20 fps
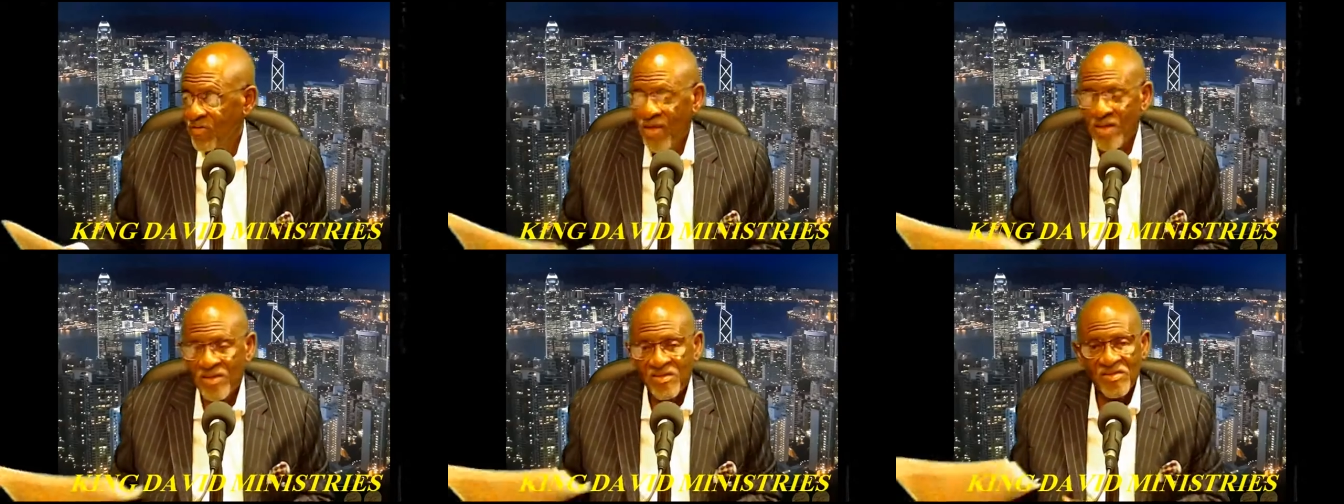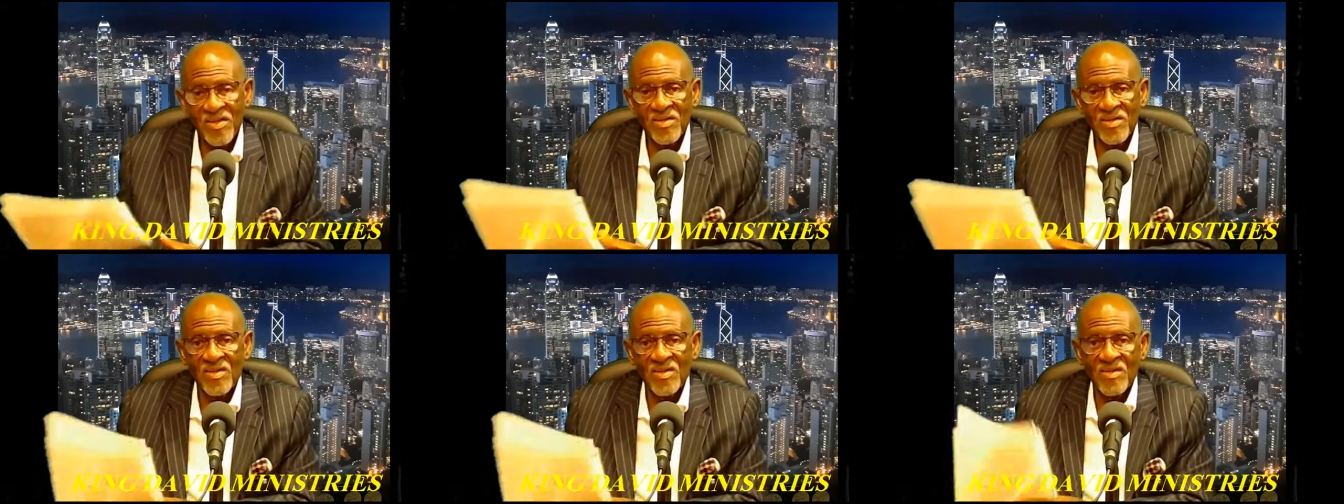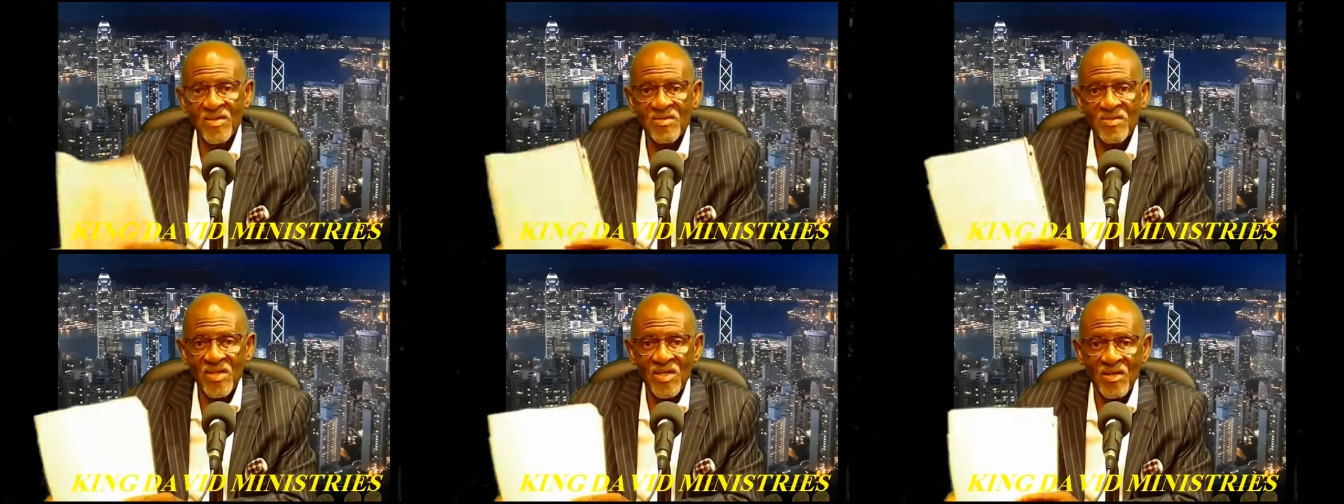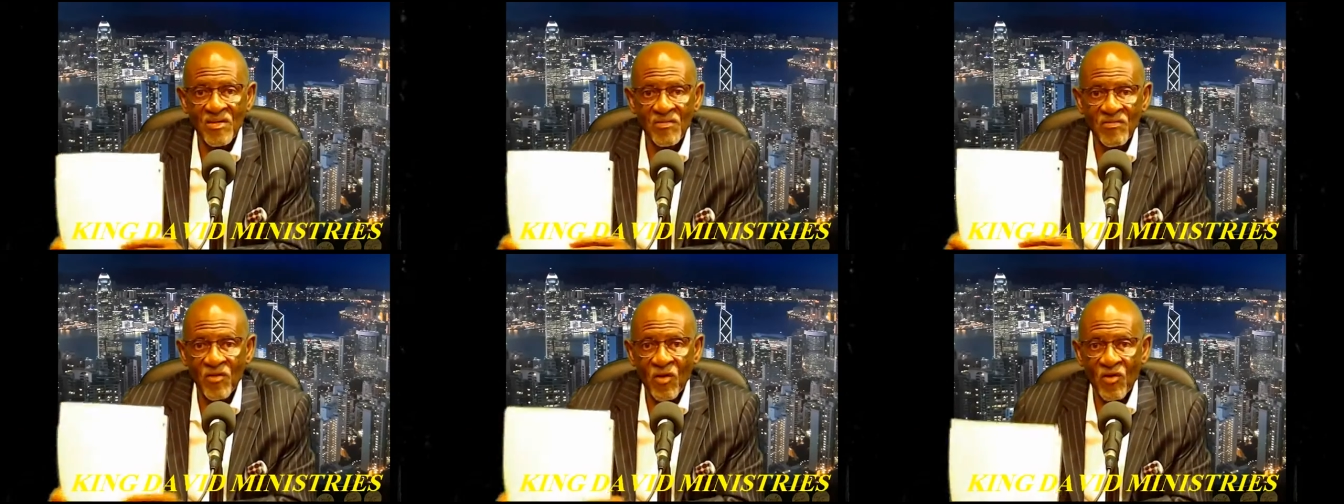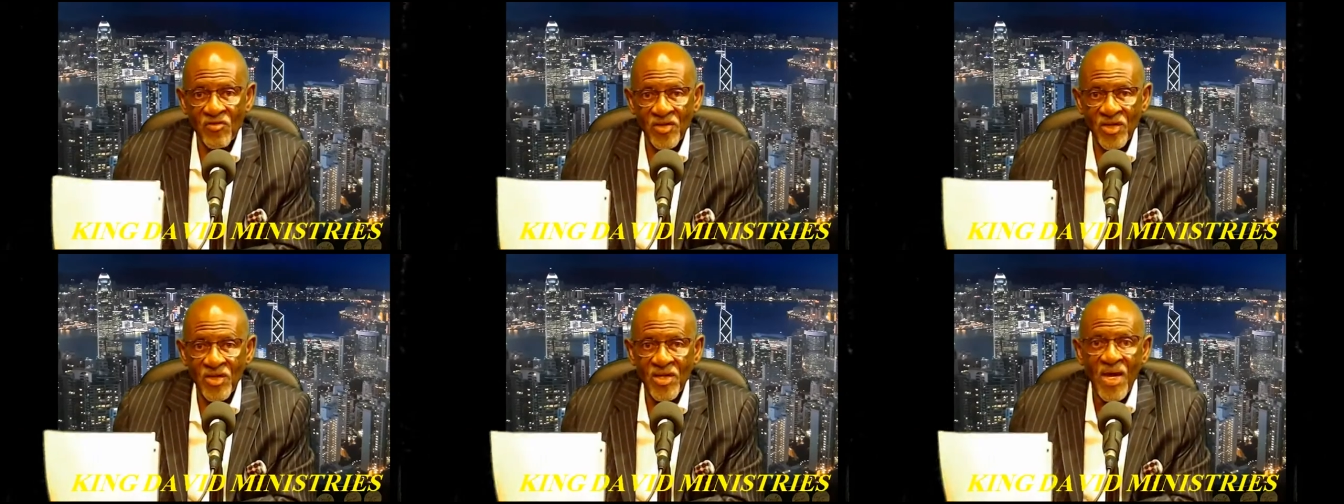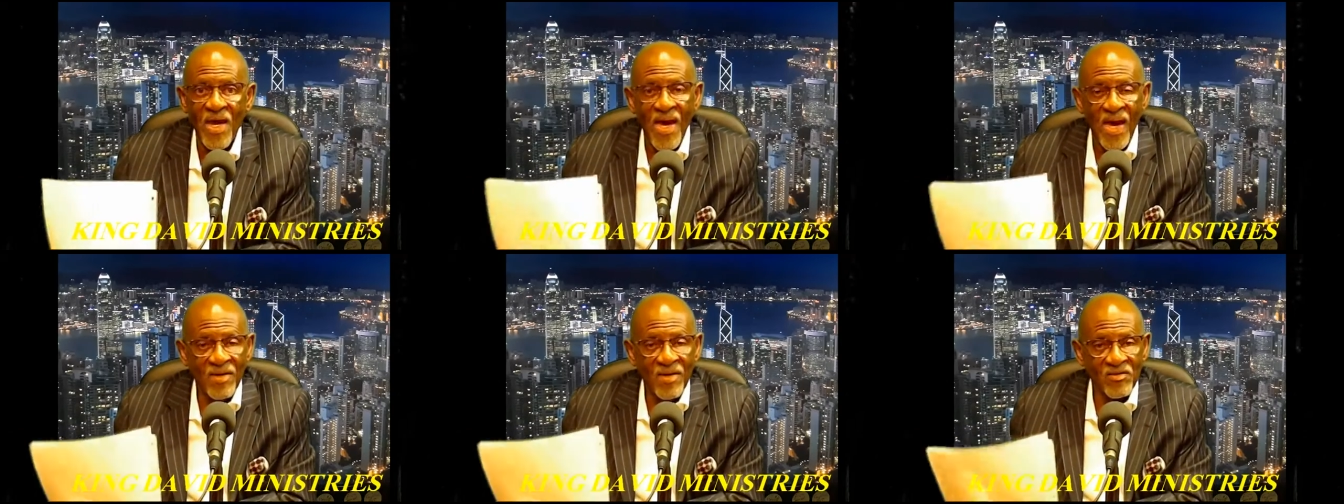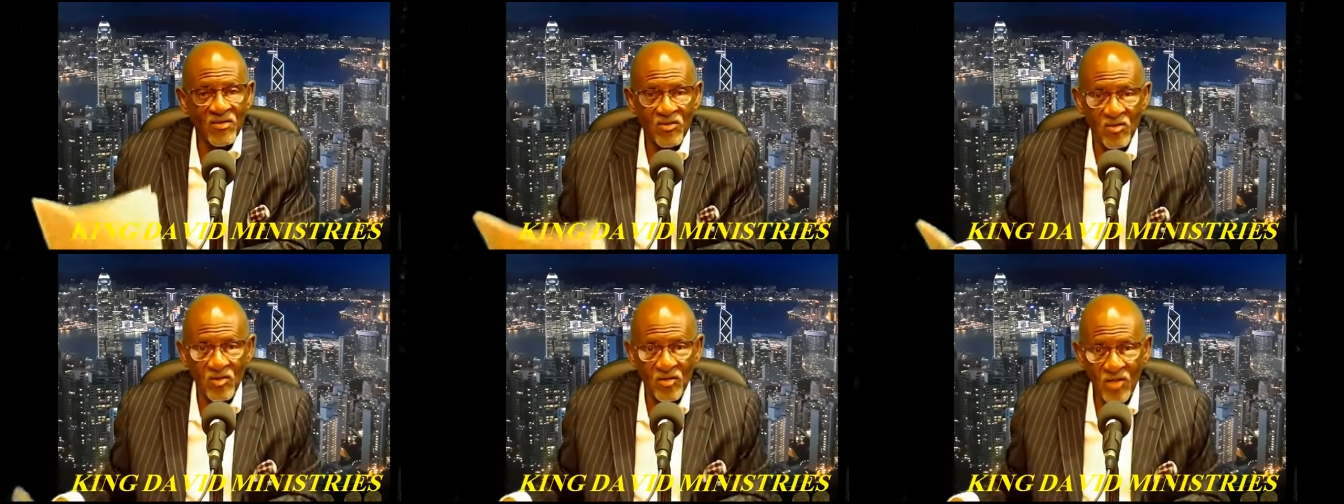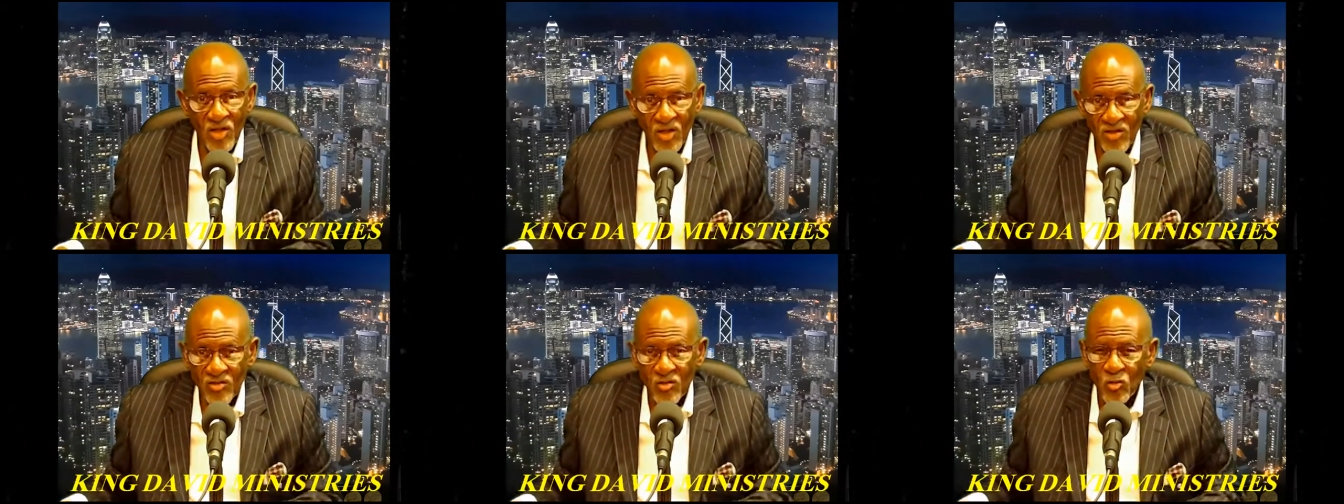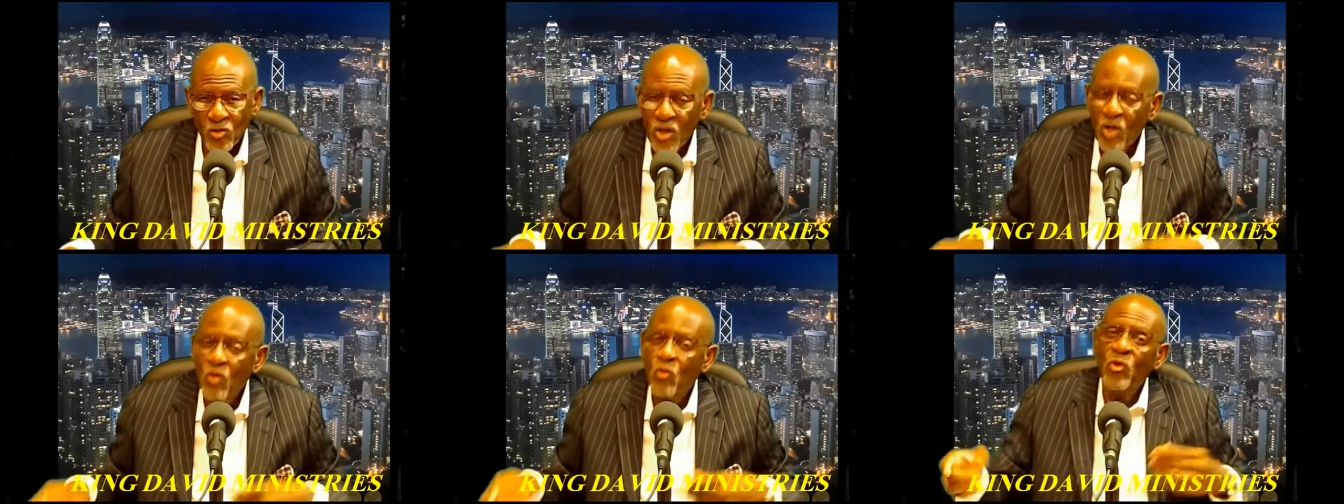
That's in the city of Los Angeles at the Sylvester Hotel.